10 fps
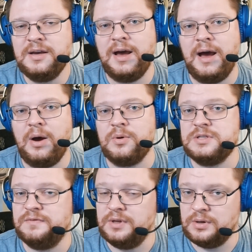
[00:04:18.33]
how
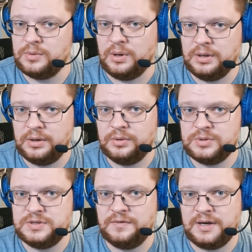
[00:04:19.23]
is video quality on
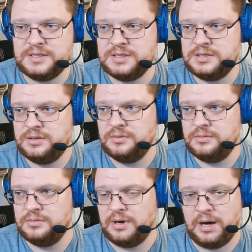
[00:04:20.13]
those devices
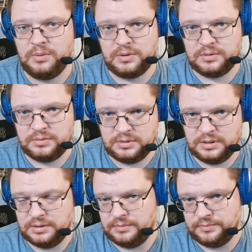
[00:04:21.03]
to our
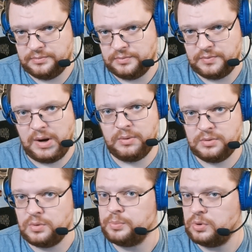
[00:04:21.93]
uh,
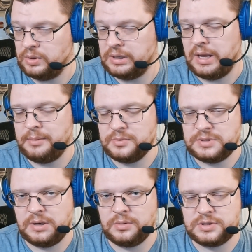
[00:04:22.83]
router or prototype
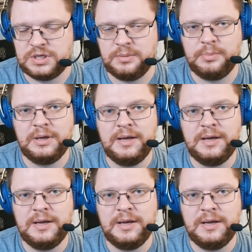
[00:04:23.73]
was our chip,